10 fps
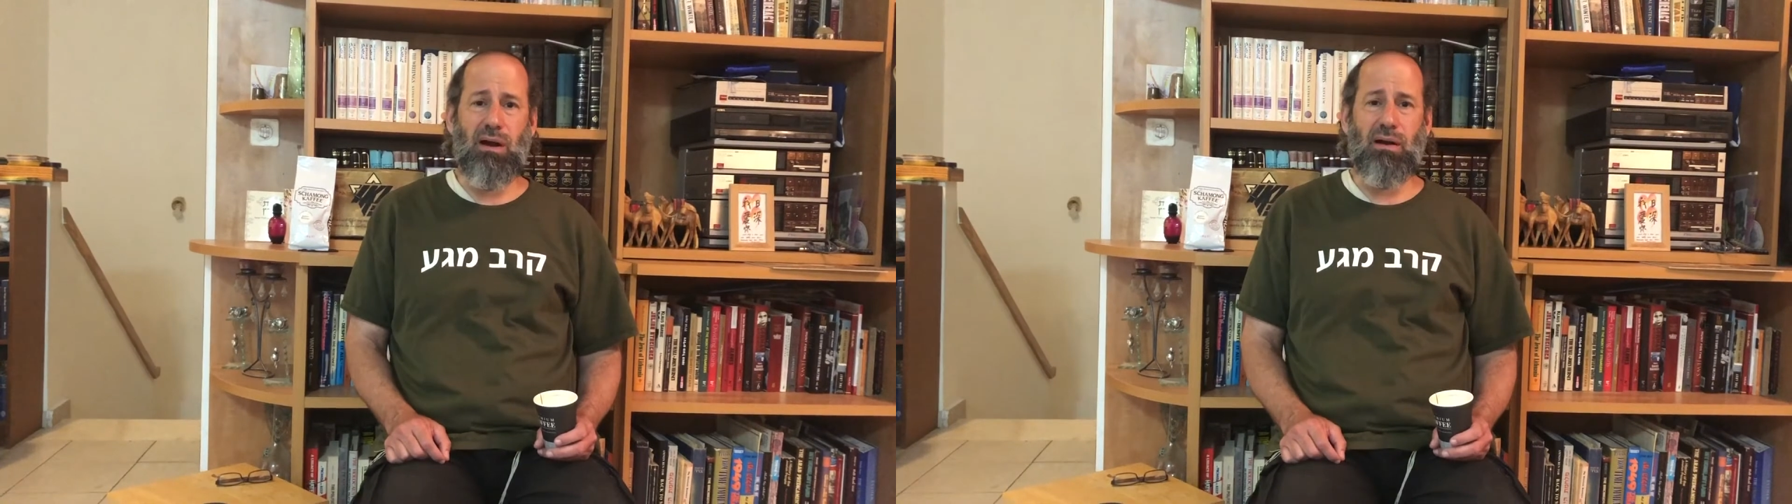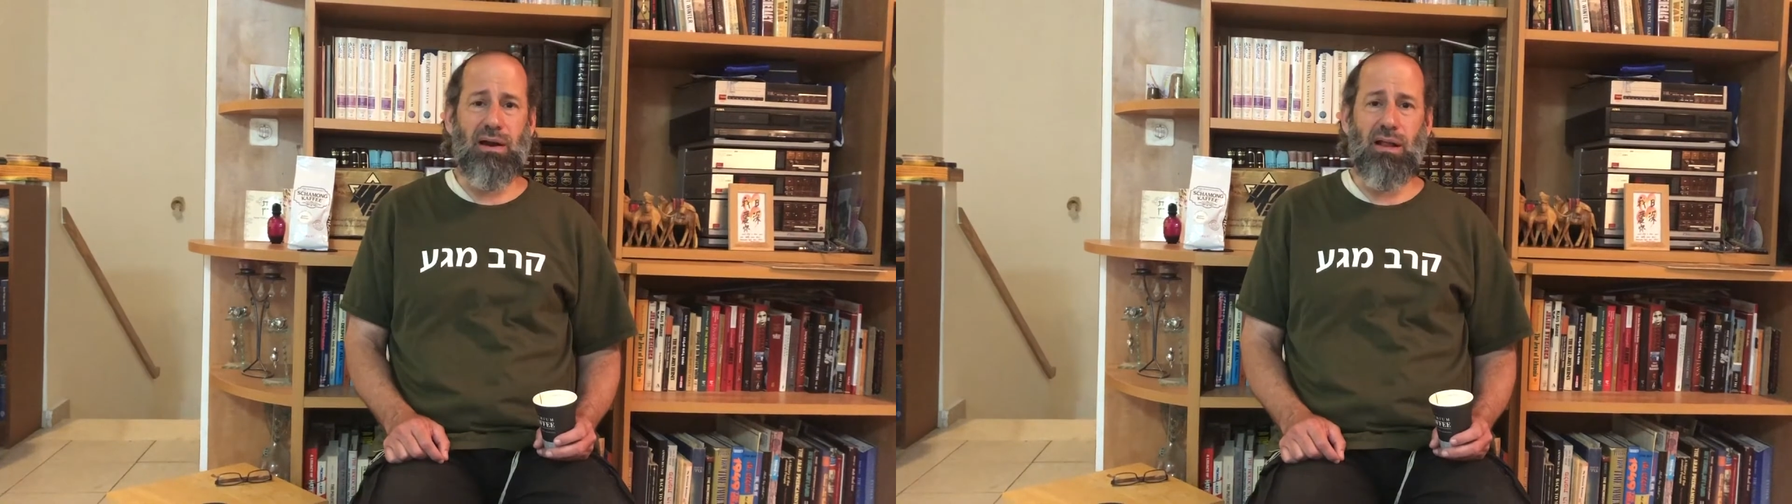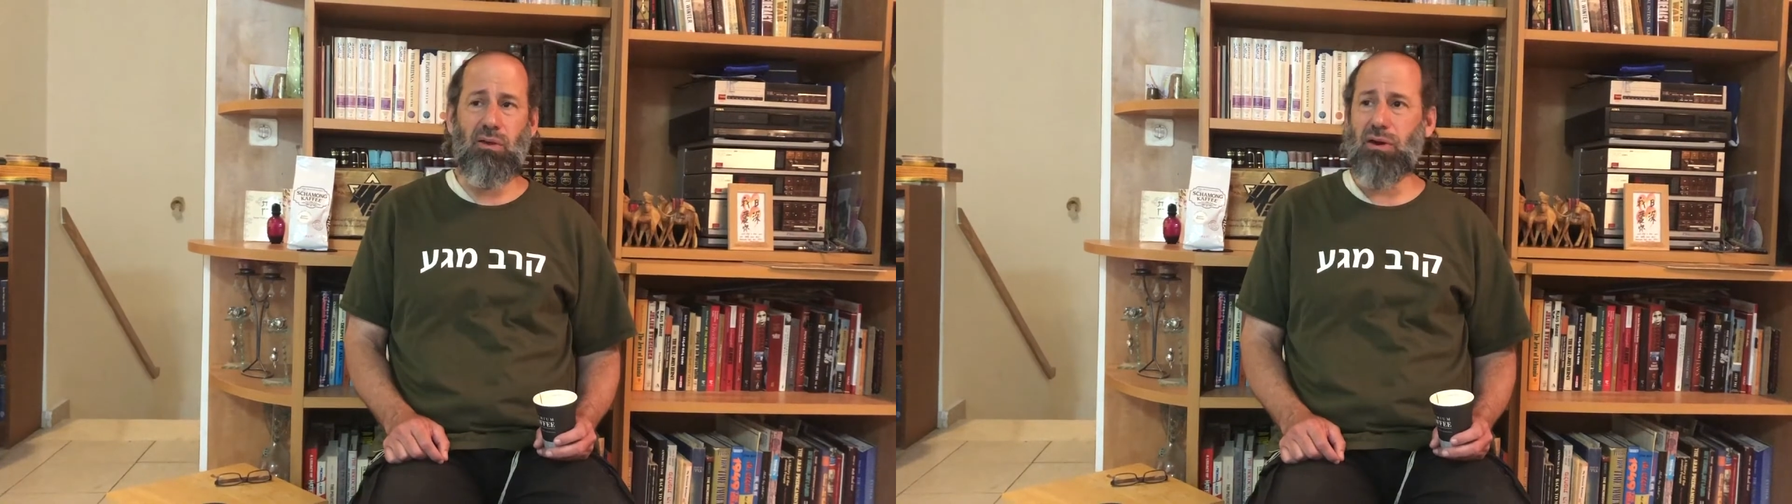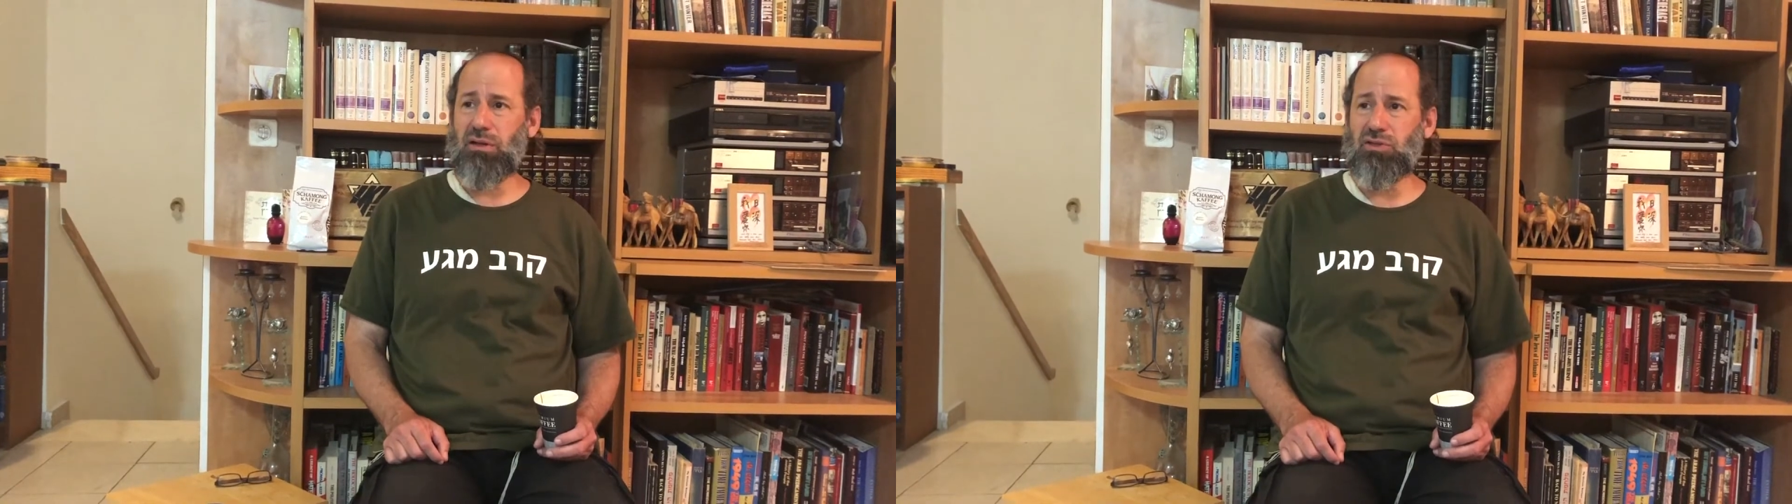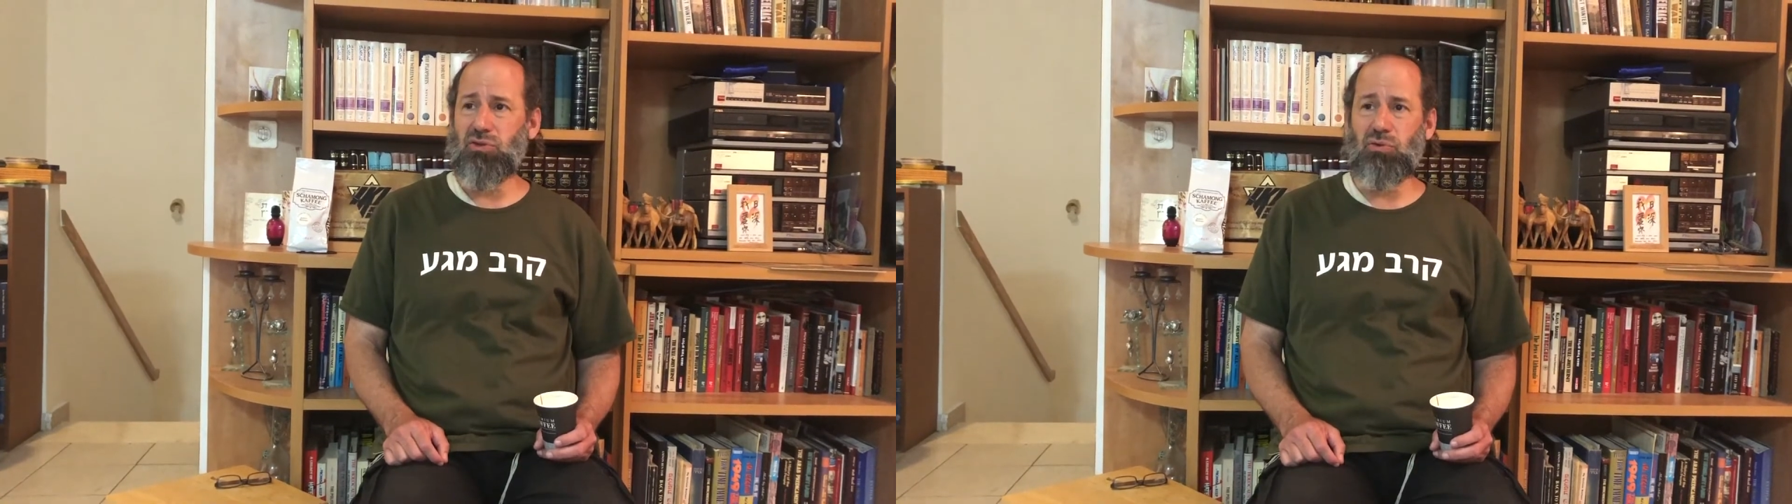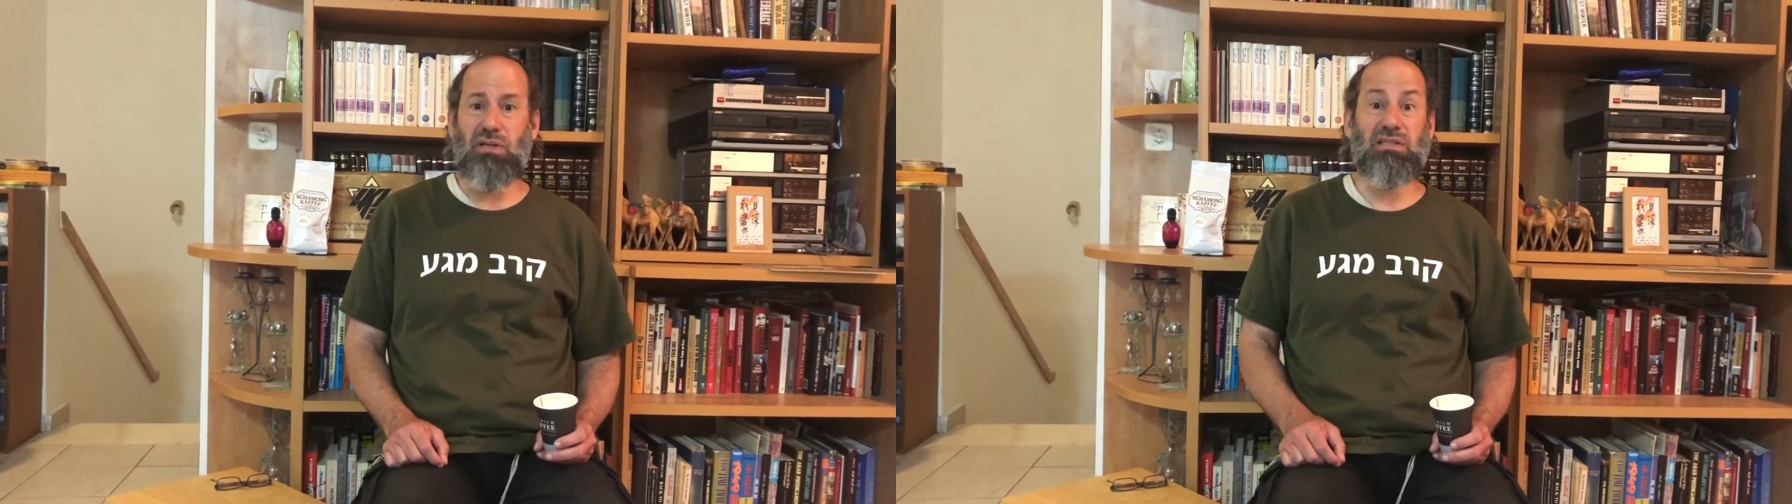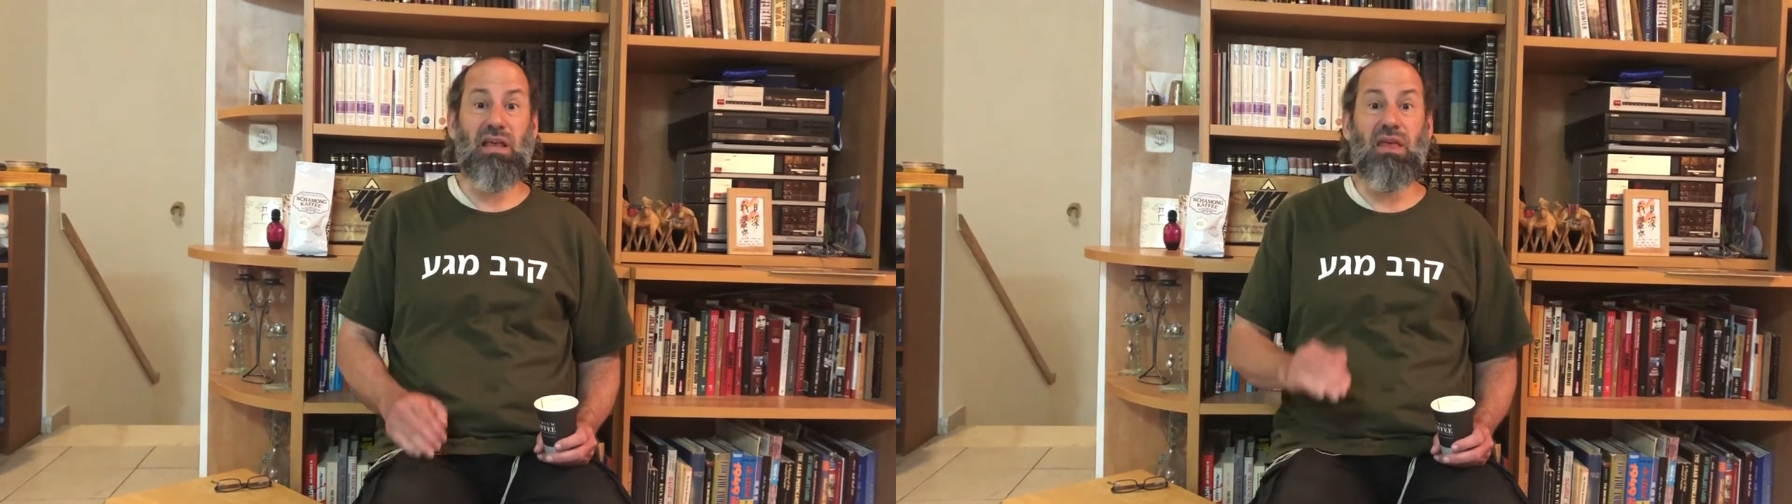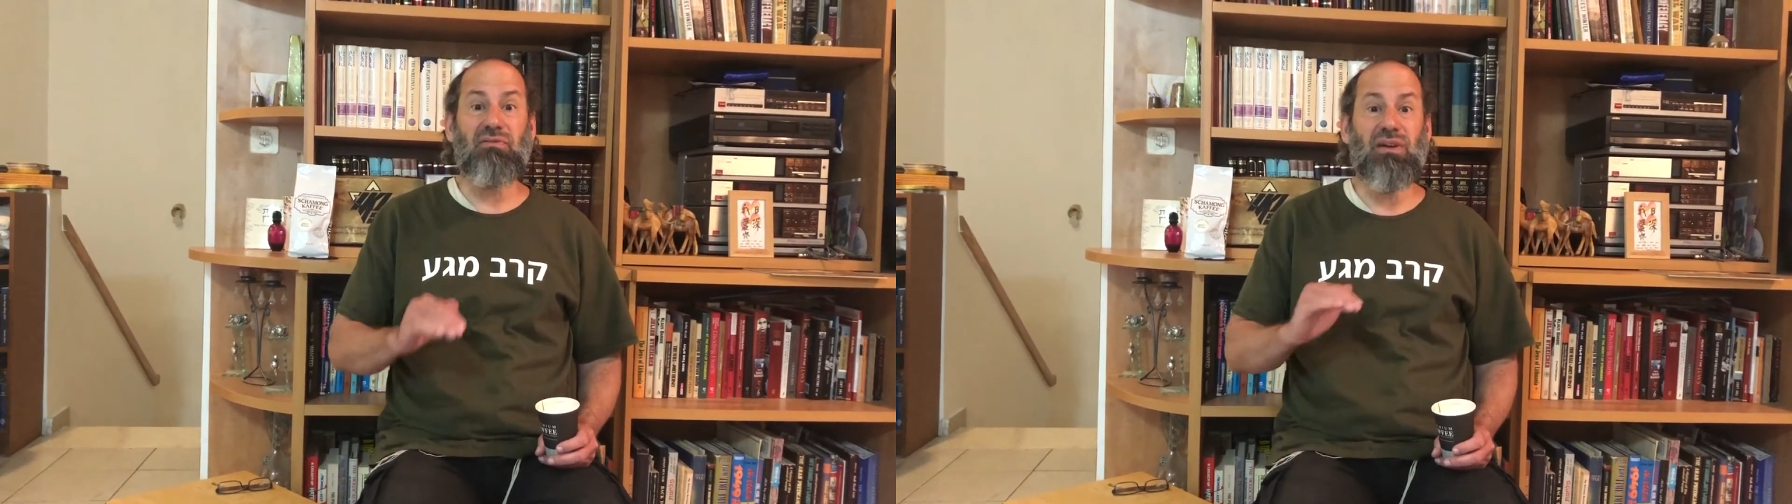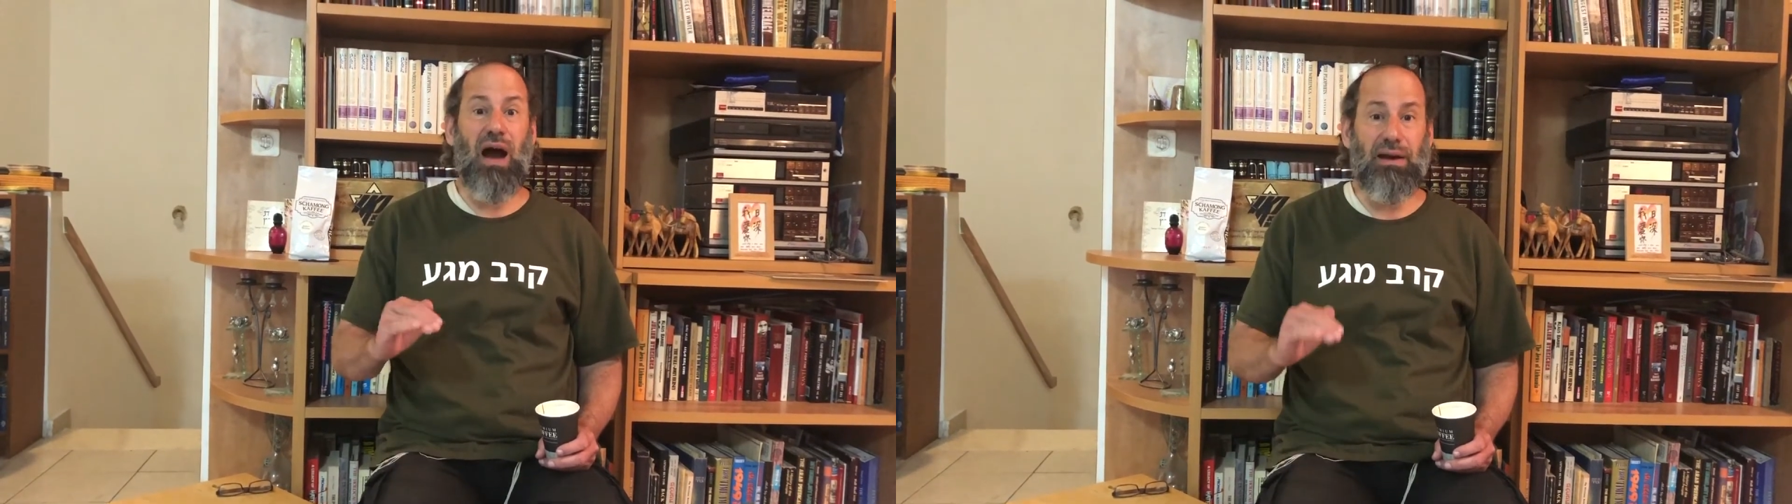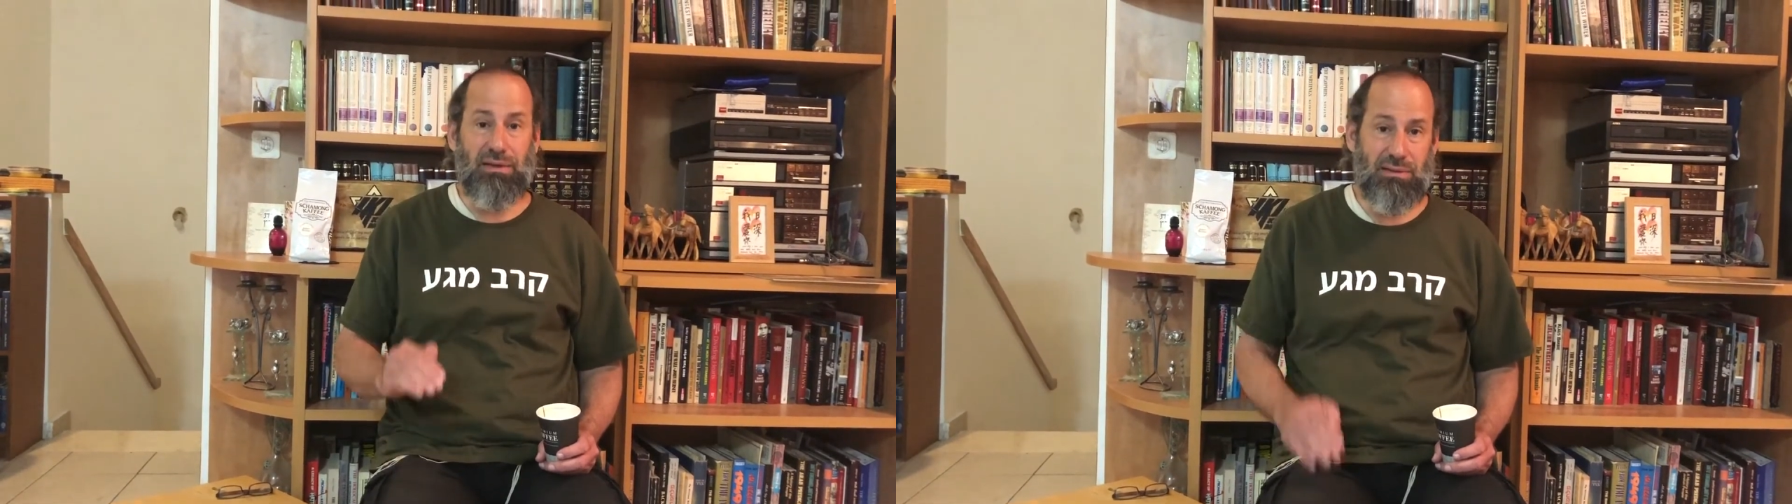and I look at a student and say, they've
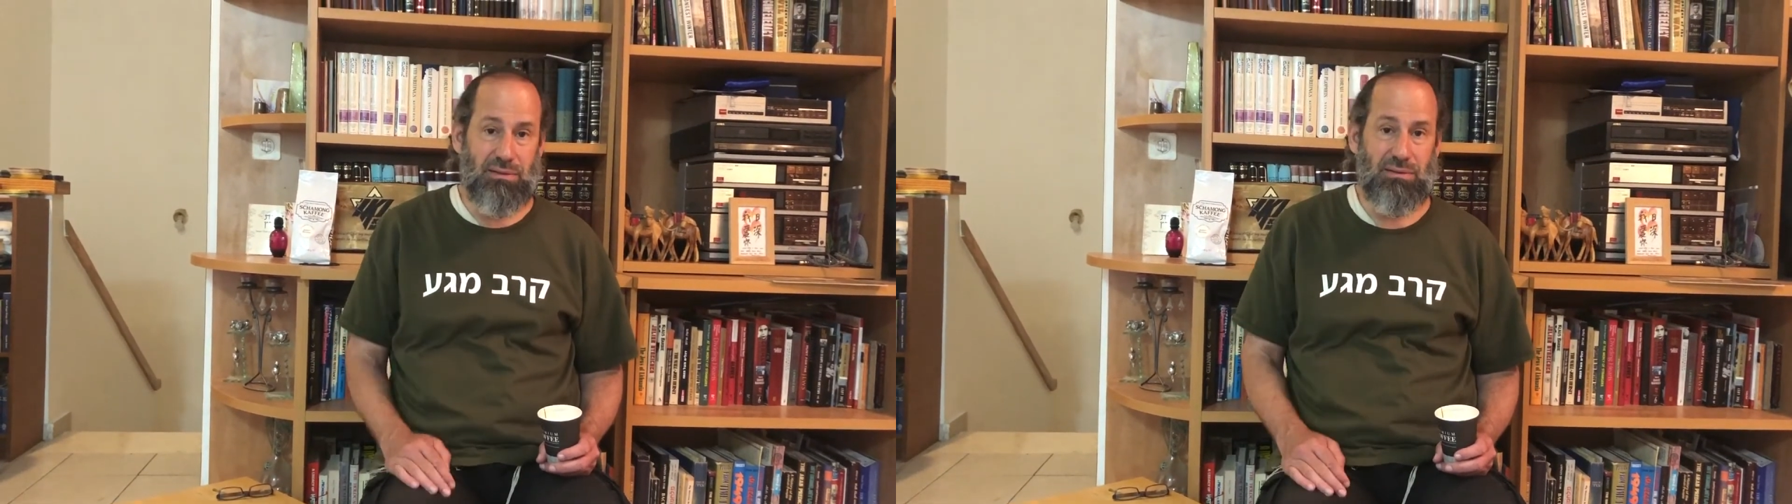got it.